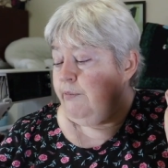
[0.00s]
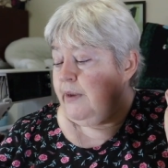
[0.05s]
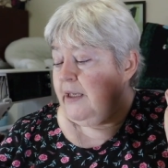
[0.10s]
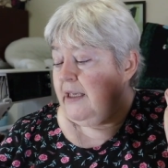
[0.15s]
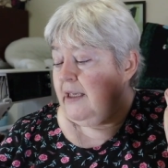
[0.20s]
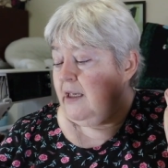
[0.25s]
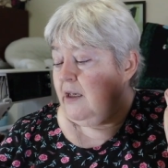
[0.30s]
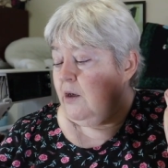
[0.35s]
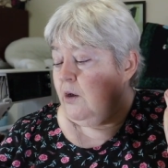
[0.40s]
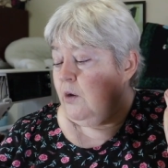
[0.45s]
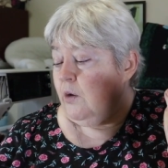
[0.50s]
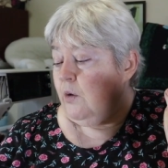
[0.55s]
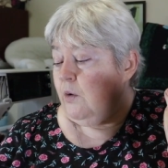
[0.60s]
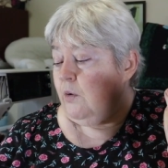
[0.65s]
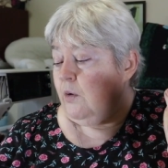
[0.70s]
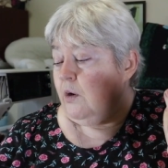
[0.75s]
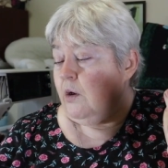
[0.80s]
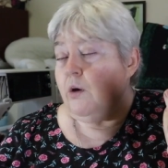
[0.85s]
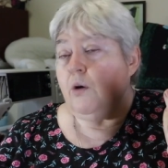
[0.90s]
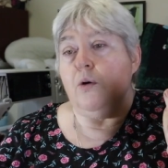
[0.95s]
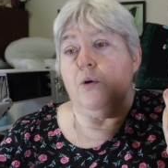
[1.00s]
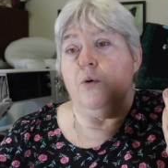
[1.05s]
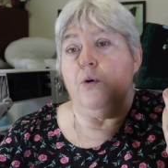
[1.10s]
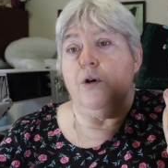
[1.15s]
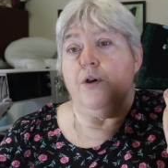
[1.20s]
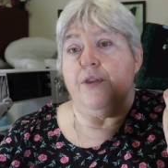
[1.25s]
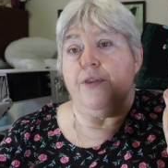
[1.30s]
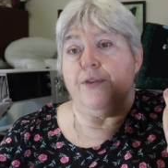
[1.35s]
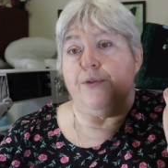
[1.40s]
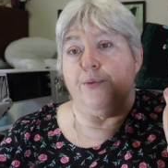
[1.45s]

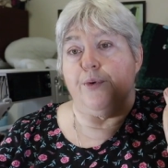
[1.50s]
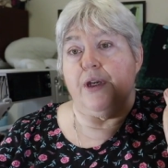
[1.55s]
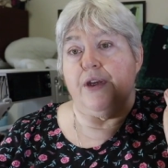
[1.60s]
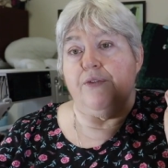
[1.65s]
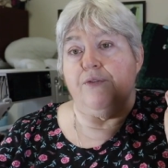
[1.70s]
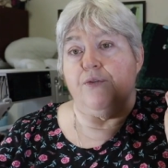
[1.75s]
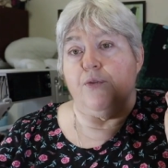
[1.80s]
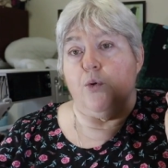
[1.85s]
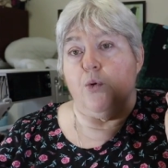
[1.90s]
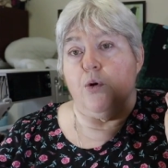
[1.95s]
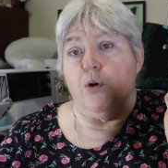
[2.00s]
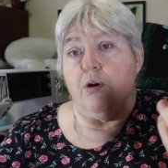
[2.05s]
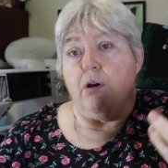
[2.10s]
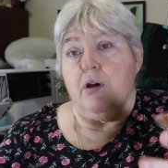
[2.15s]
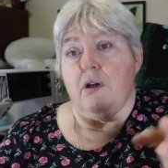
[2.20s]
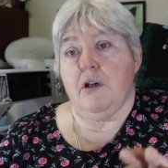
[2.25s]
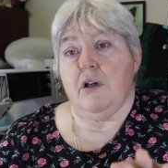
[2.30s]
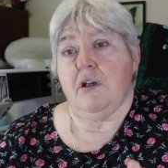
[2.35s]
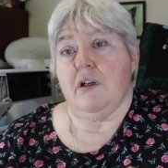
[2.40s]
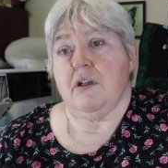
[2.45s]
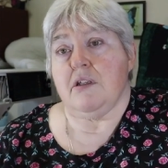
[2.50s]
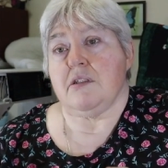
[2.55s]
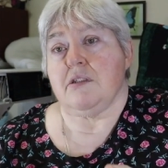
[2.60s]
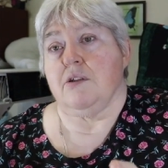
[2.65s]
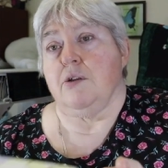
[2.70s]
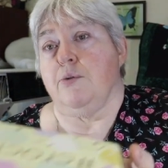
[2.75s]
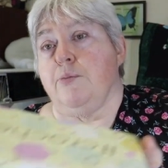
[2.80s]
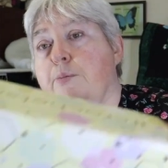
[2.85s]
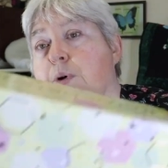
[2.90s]
B0034, so